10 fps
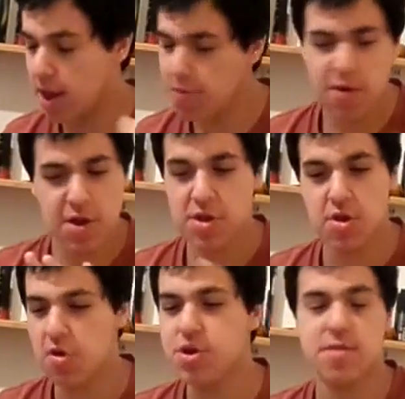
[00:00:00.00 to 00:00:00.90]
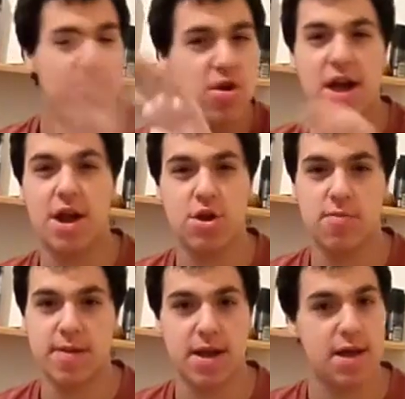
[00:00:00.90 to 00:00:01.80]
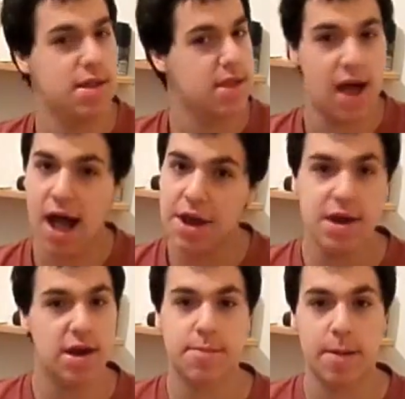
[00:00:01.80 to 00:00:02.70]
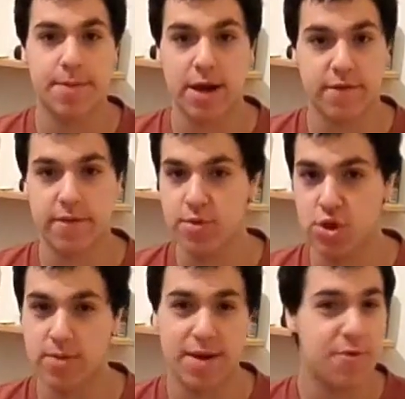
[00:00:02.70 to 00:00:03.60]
I was on a small haters because I needed a break from YouTube.